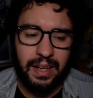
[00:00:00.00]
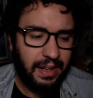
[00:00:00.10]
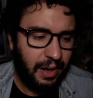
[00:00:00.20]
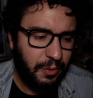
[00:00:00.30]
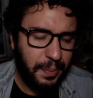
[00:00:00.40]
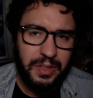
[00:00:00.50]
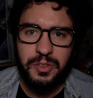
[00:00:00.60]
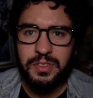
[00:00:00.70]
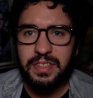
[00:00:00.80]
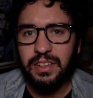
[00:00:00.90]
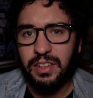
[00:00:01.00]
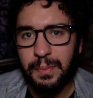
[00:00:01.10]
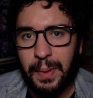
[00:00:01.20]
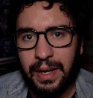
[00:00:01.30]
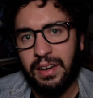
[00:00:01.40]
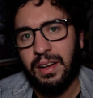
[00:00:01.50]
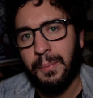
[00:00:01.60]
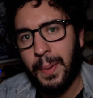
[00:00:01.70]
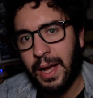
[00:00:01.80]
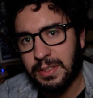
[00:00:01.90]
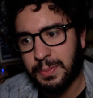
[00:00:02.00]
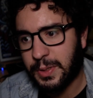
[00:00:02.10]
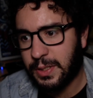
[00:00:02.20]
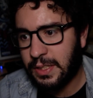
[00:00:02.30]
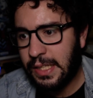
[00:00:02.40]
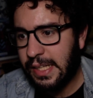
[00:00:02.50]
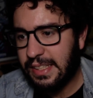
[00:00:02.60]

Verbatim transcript: I wouldn't be too cynical about a possible